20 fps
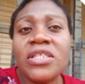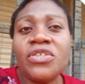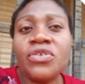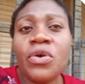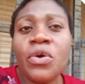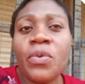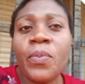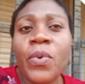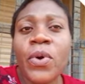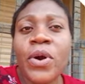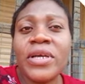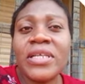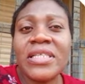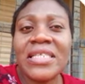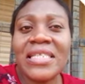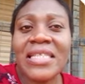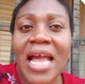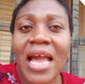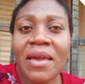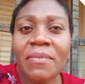
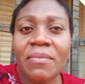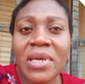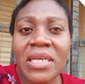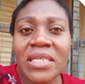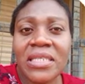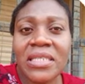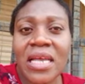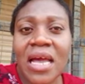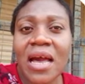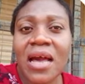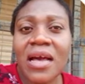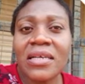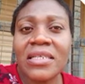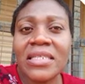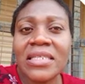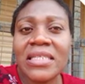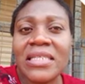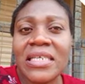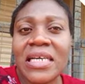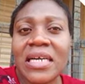0.9 meters,
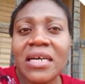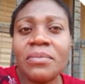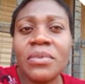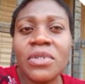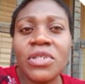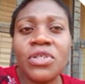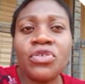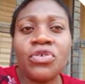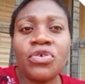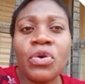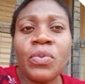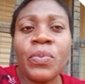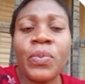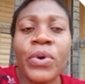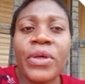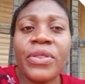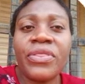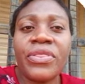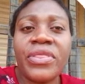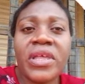depth
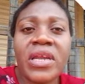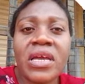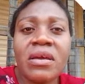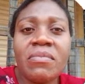0.3